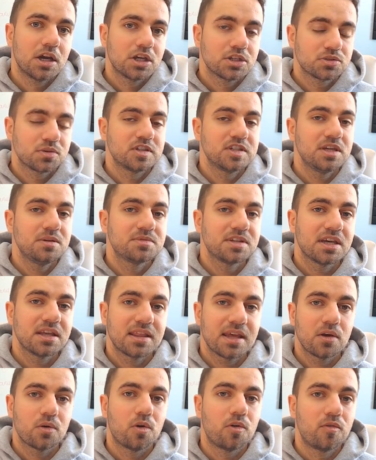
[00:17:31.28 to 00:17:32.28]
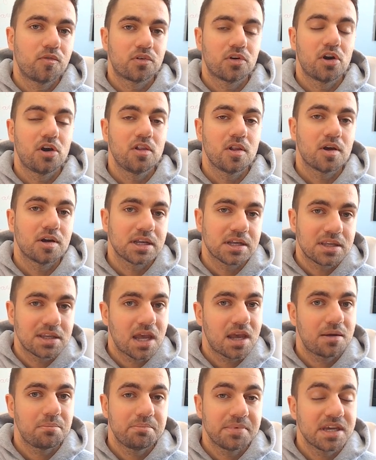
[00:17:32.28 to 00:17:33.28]
So it seems like they overall on a
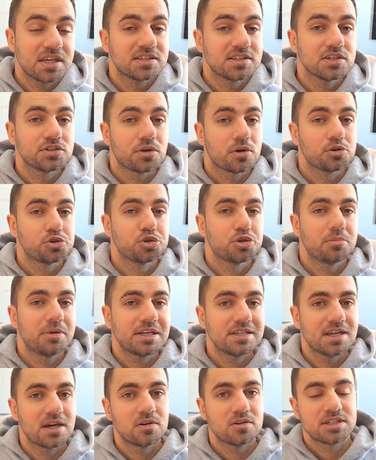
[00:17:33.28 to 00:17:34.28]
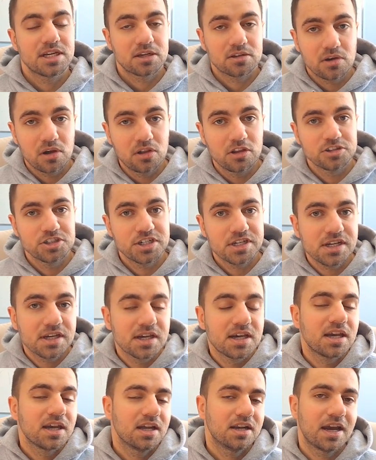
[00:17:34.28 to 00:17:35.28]
net basis are trimming down technology
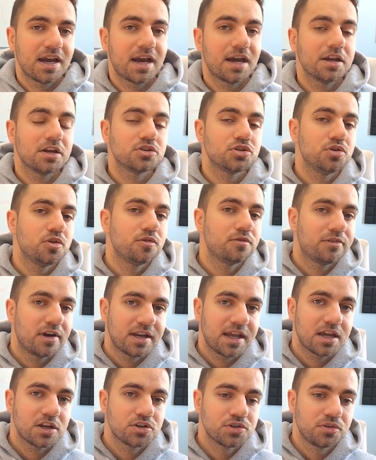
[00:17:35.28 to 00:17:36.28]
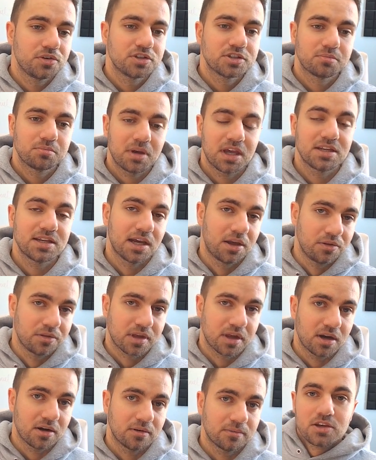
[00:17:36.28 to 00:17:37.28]
and adding to financials and
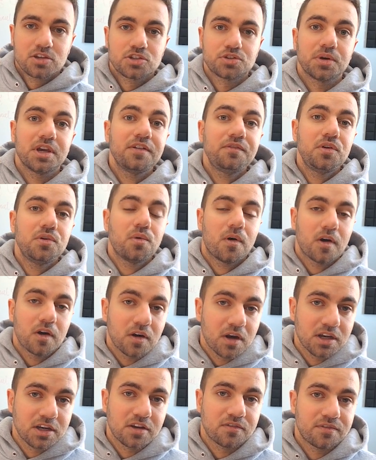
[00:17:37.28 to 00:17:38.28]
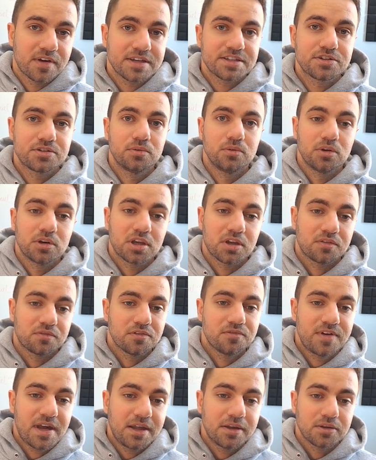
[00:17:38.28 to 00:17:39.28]
healthcare. So if you are an investor looking for
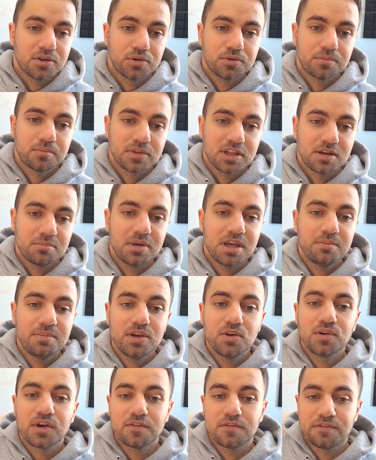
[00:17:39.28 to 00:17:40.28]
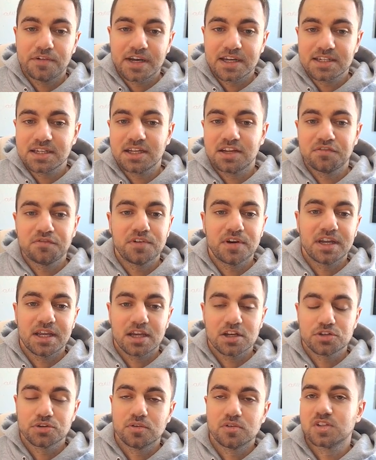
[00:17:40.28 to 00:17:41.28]
value, then maybe you can find it in
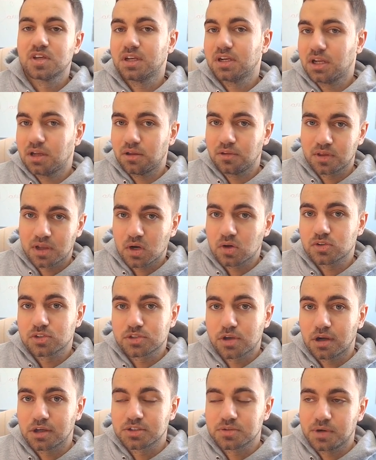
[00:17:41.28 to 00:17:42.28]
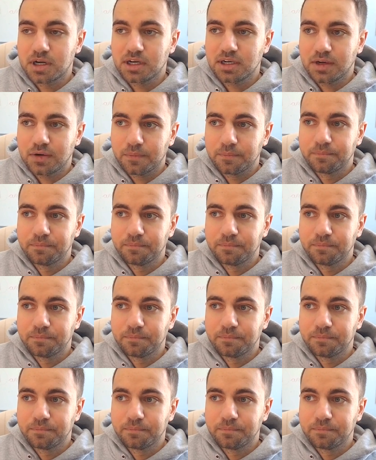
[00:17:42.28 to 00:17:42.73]
financials and healthcare stocks right now.